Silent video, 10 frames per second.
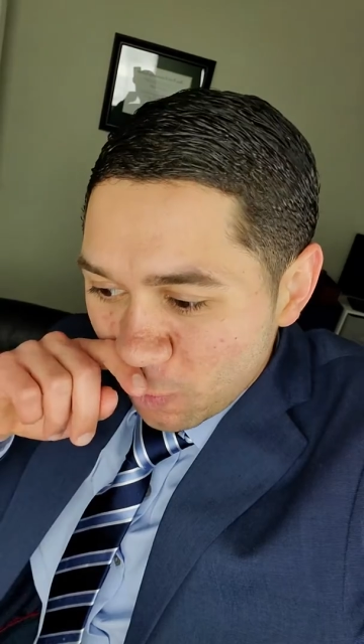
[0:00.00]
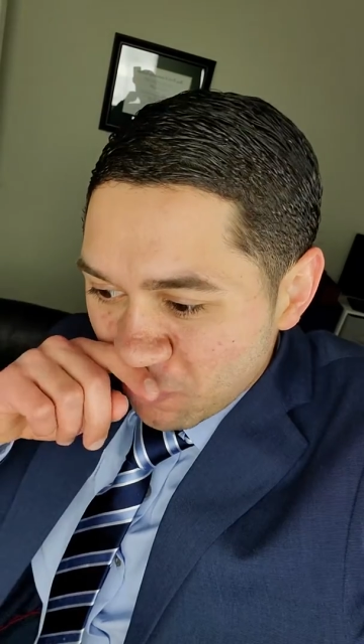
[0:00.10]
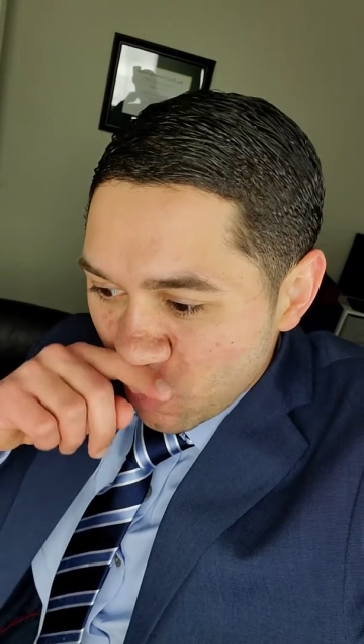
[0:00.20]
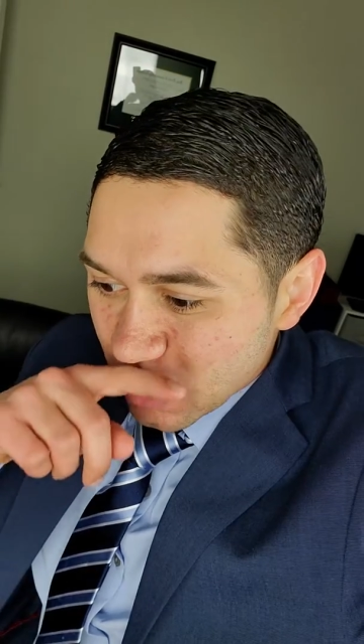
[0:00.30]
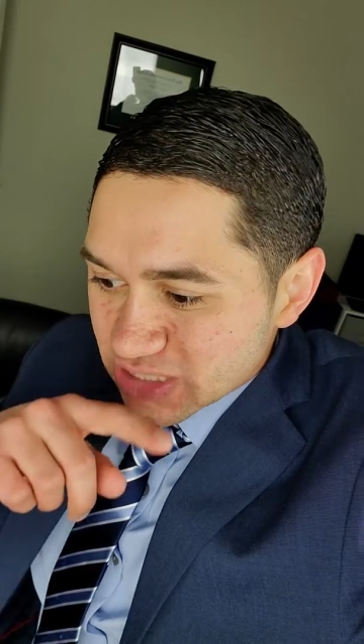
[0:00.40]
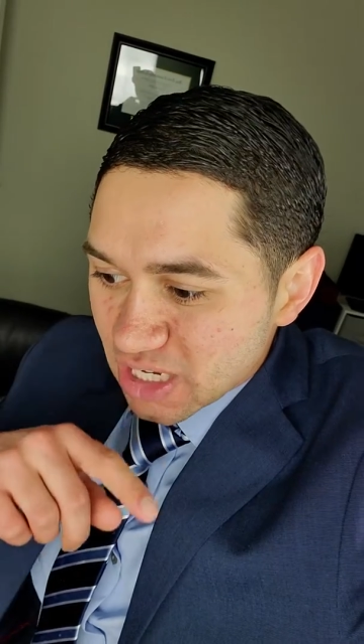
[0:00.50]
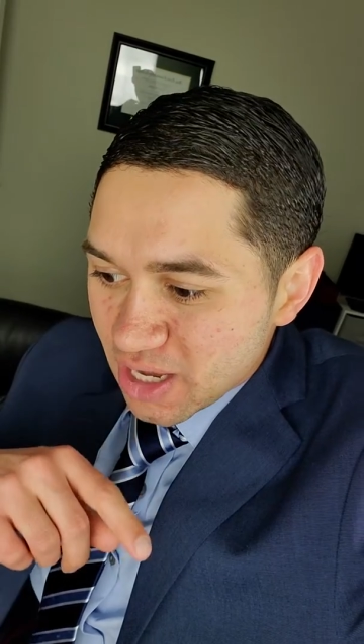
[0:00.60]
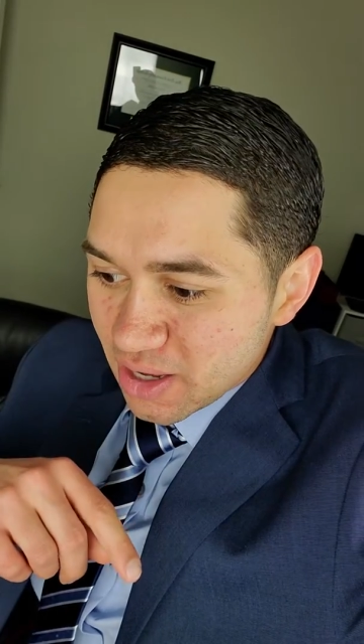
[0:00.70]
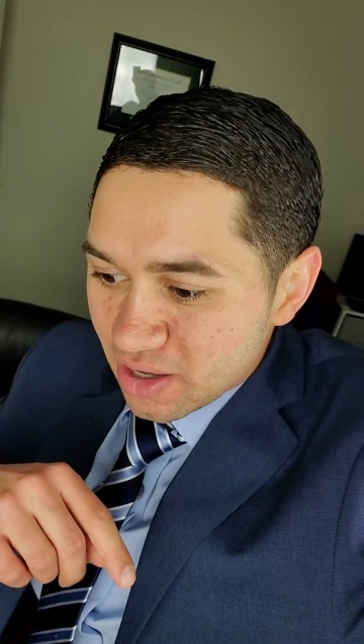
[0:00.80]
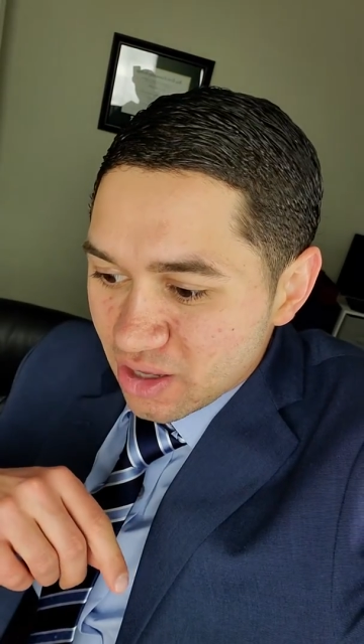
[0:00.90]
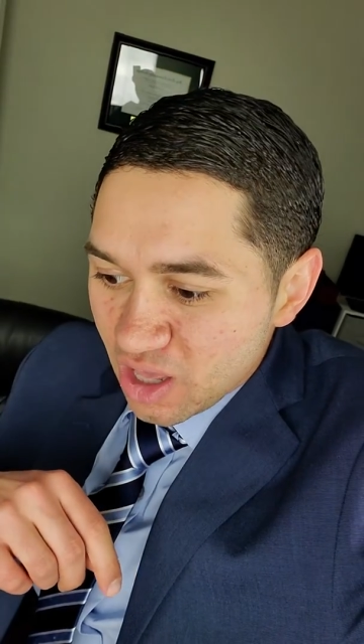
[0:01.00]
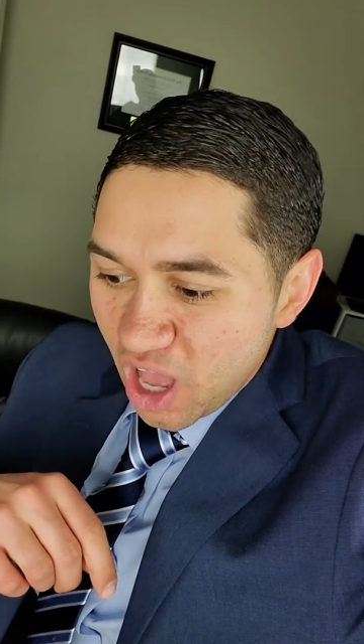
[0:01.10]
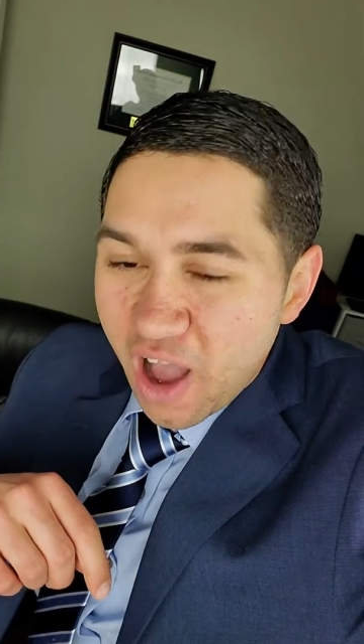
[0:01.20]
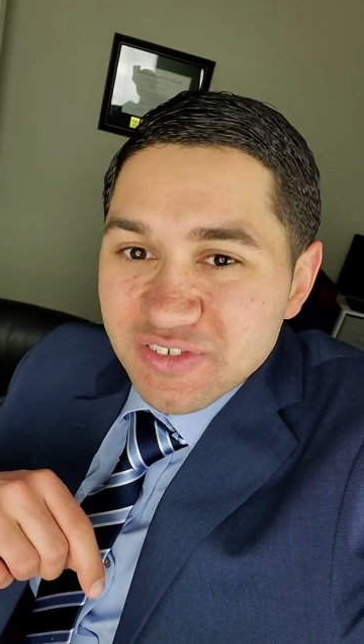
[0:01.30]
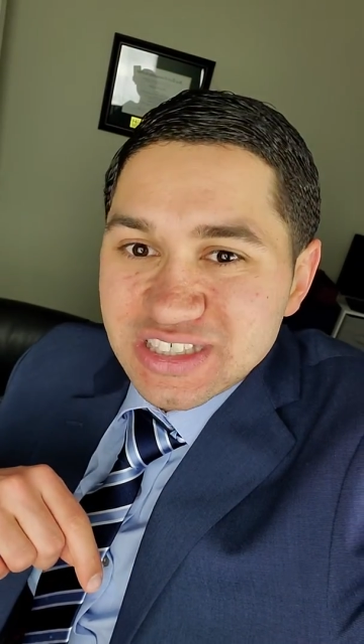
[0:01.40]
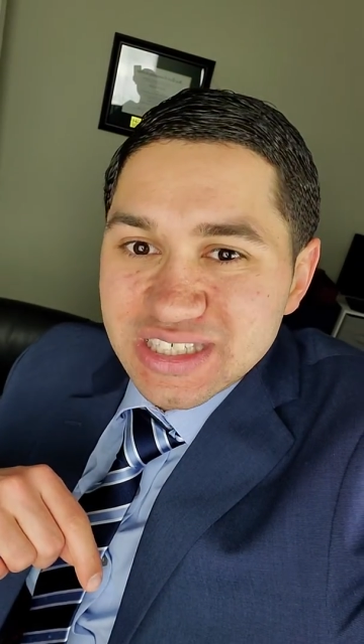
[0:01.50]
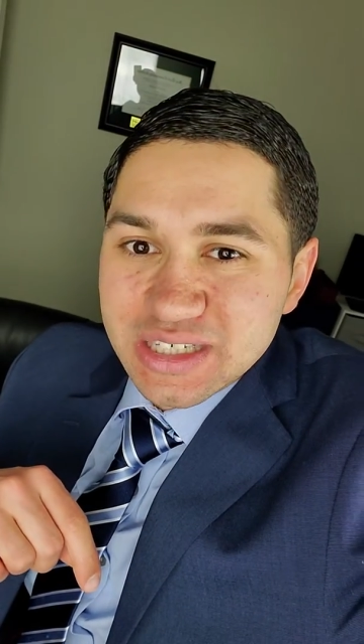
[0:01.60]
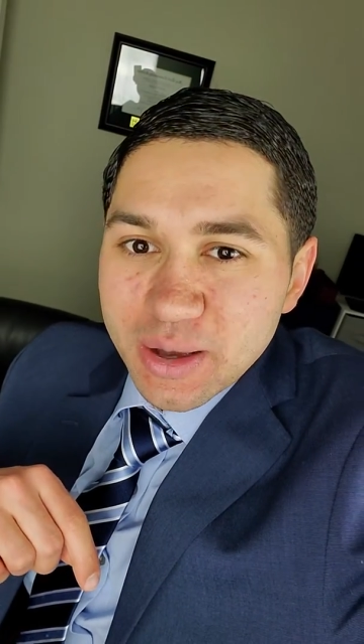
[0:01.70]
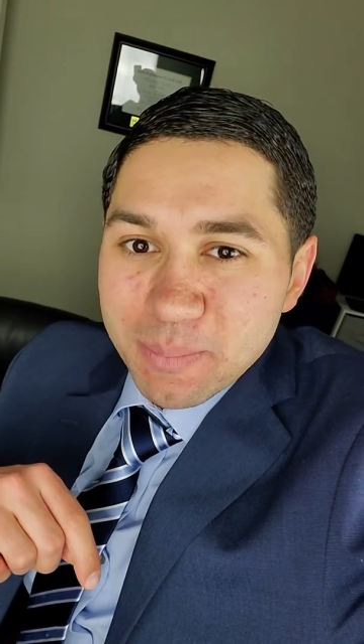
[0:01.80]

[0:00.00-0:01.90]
from what's obviously